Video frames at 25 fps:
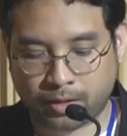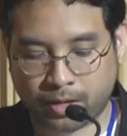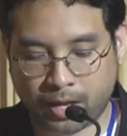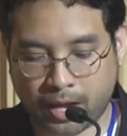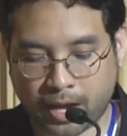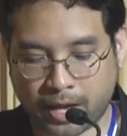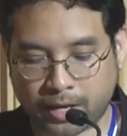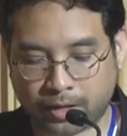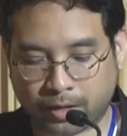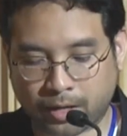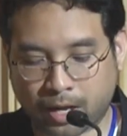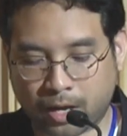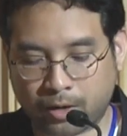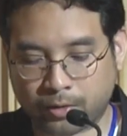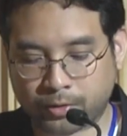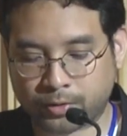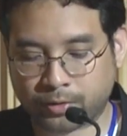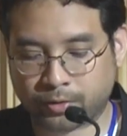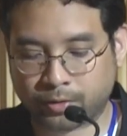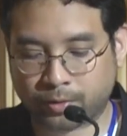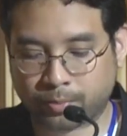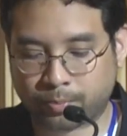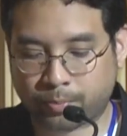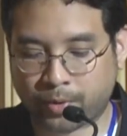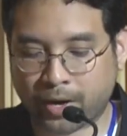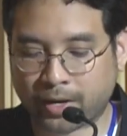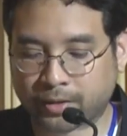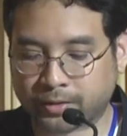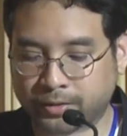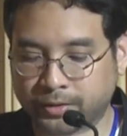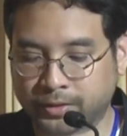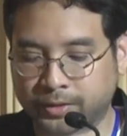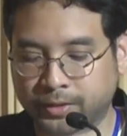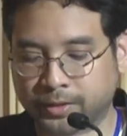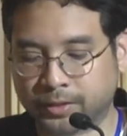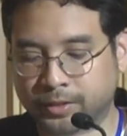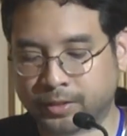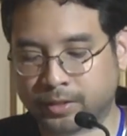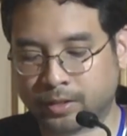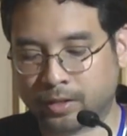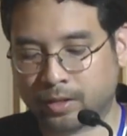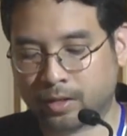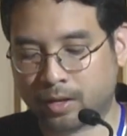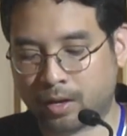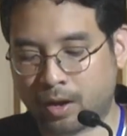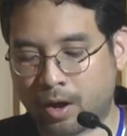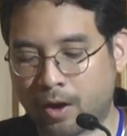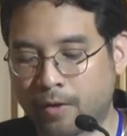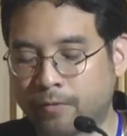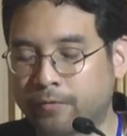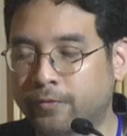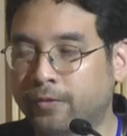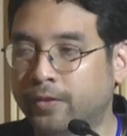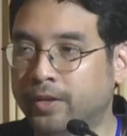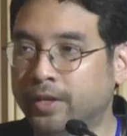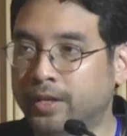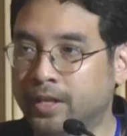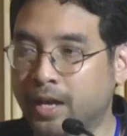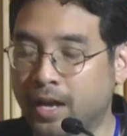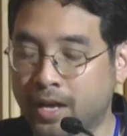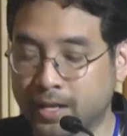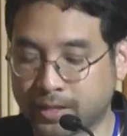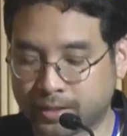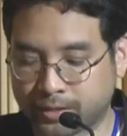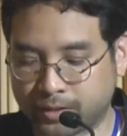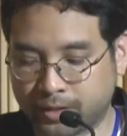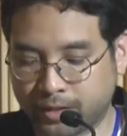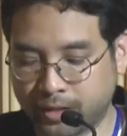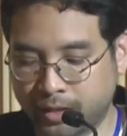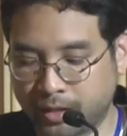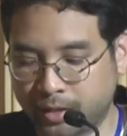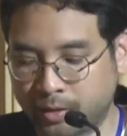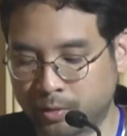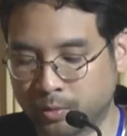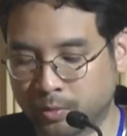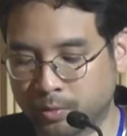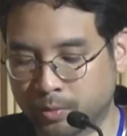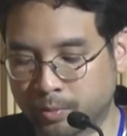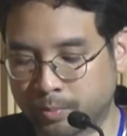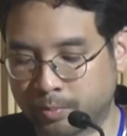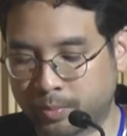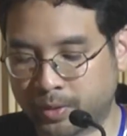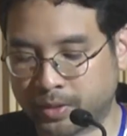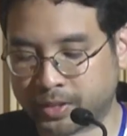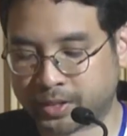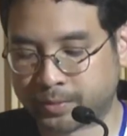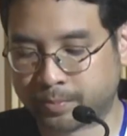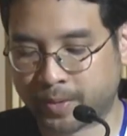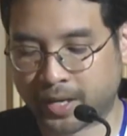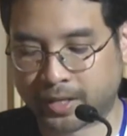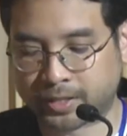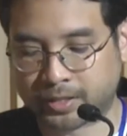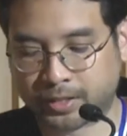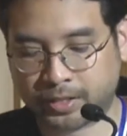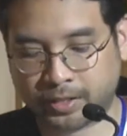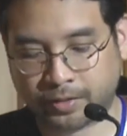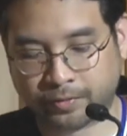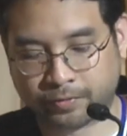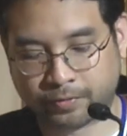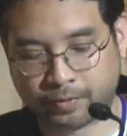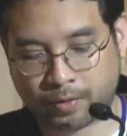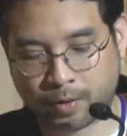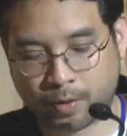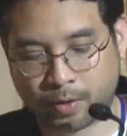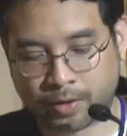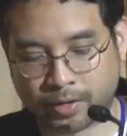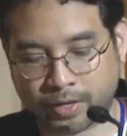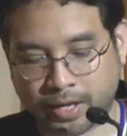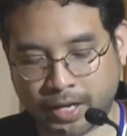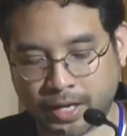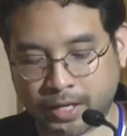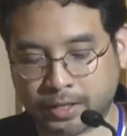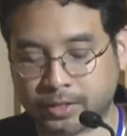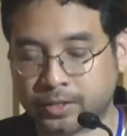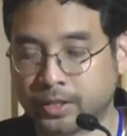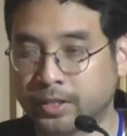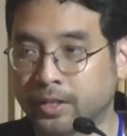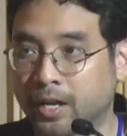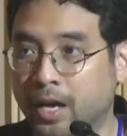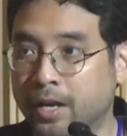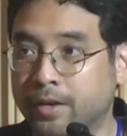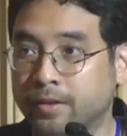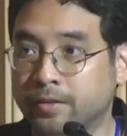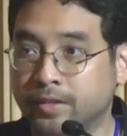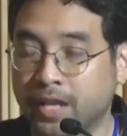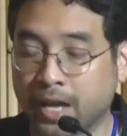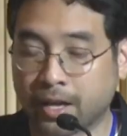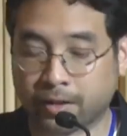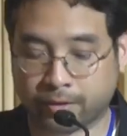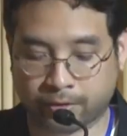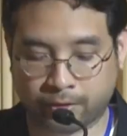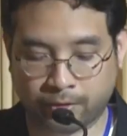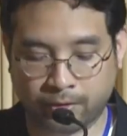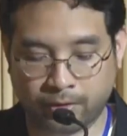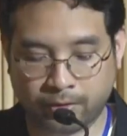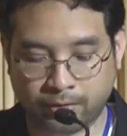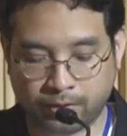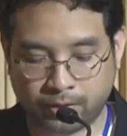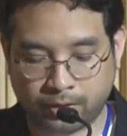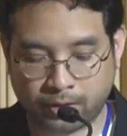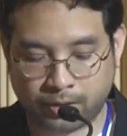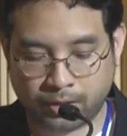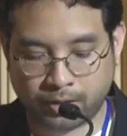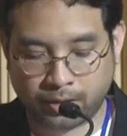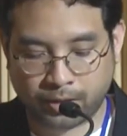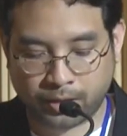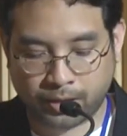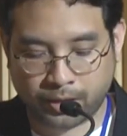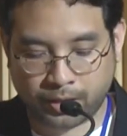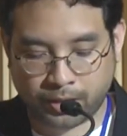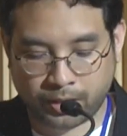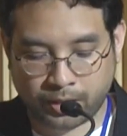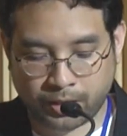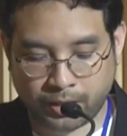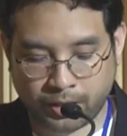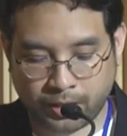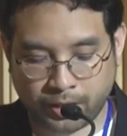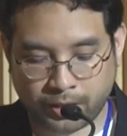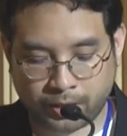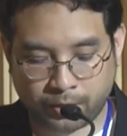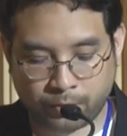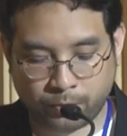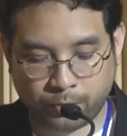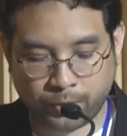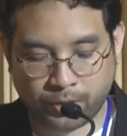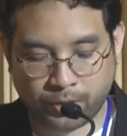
and cultural practices, offering us new perspective on aging and death. It